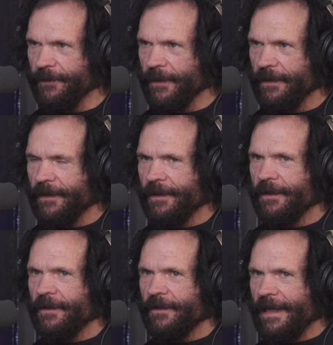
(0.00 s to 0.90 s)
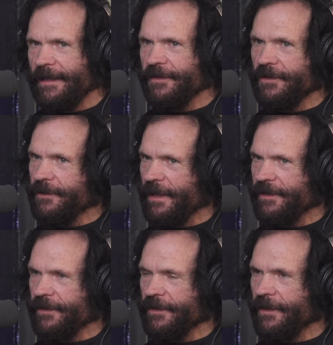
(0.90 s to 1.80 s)
Mm-hmm. Lanza's
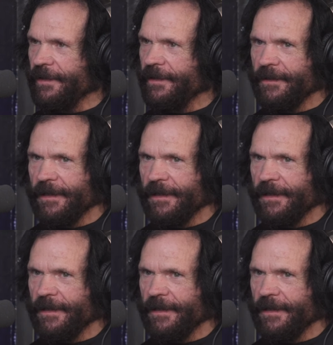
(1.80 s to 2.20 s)
basically